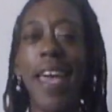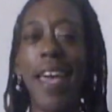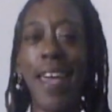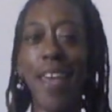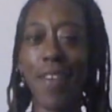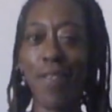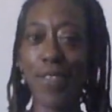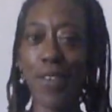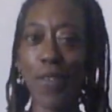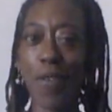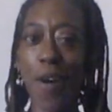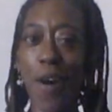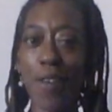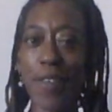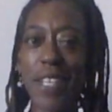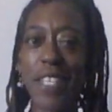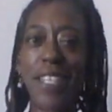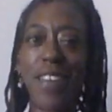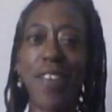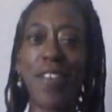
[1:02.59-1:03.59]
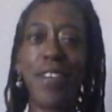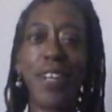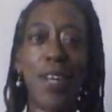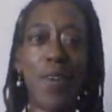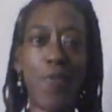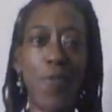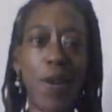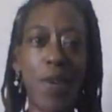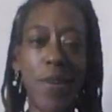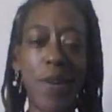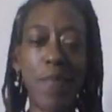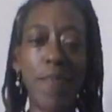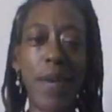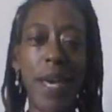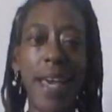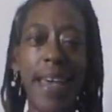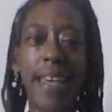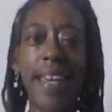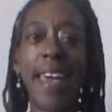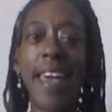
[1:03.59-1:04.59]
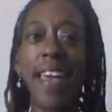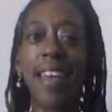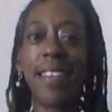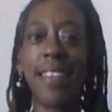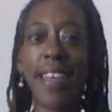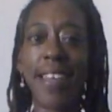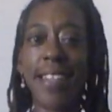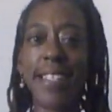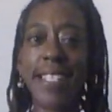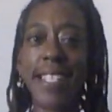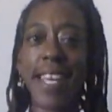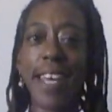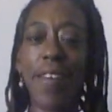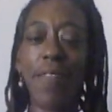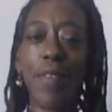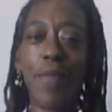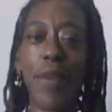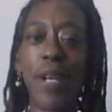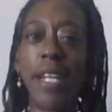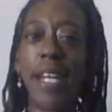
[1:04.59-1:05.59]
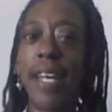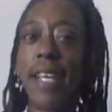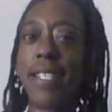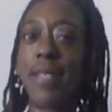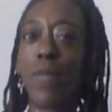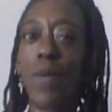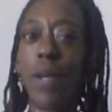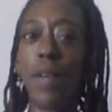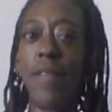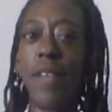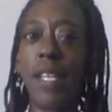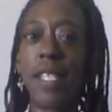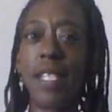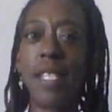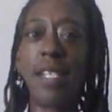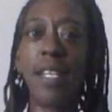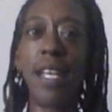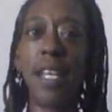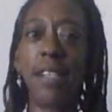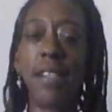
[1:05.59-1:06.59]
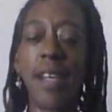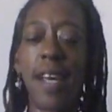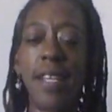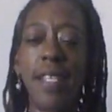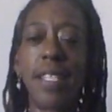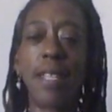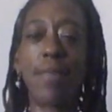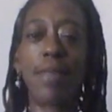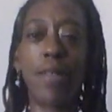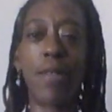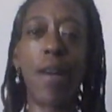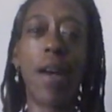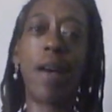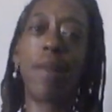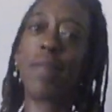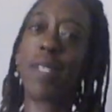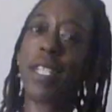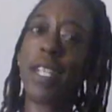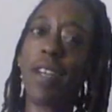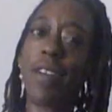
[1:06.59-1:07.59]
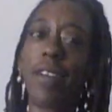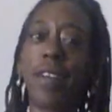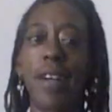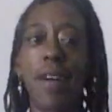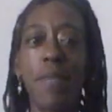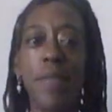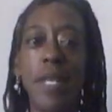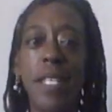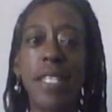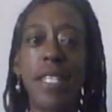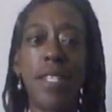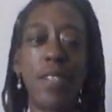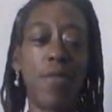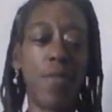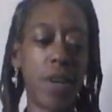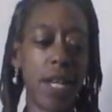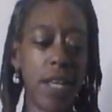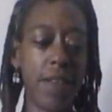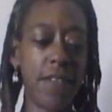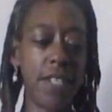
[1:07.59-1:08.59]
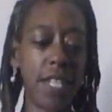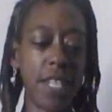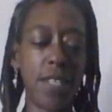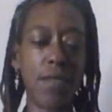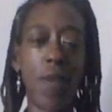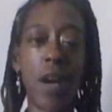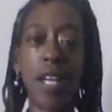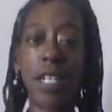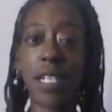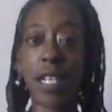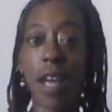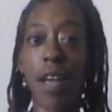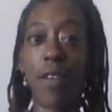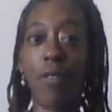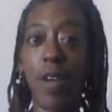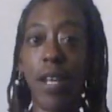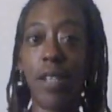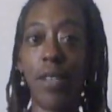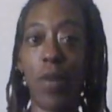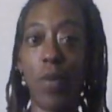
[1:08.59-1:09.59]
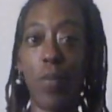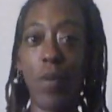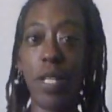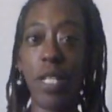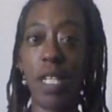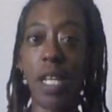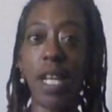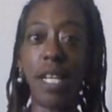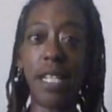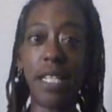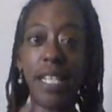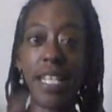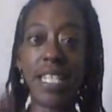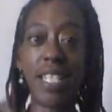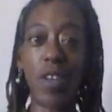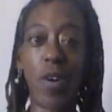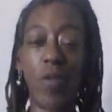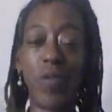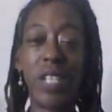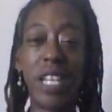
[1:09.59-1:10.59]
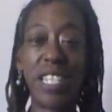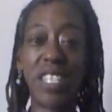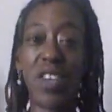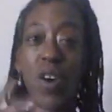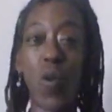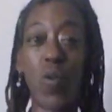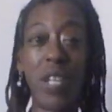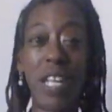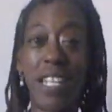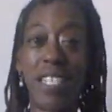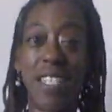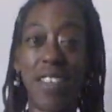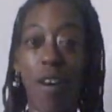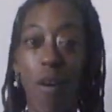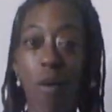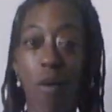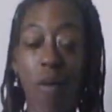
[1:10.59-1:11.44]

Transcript: If you are returning, welcome back. Thank you to everyone that has previously liked, subscribed, shared, commented, or even just watched. I greatly appreciate it. Let's go, let's go, let's go.